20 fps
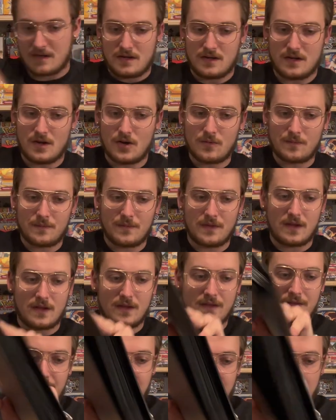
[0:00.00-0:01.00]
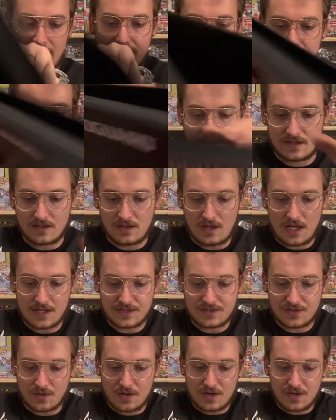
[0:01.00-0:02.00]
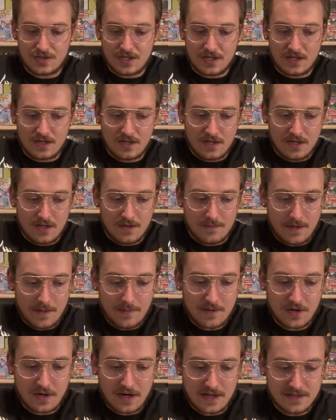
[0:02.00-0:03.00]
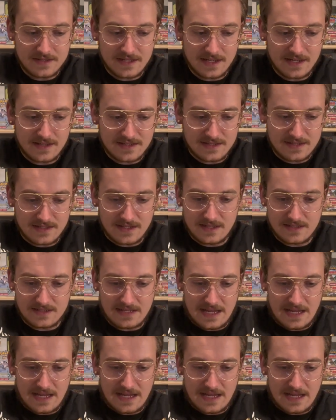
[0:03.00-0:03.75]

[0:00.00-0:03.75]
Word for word: Nope, that's Lost Origin. Maybe Crown Zenith is, is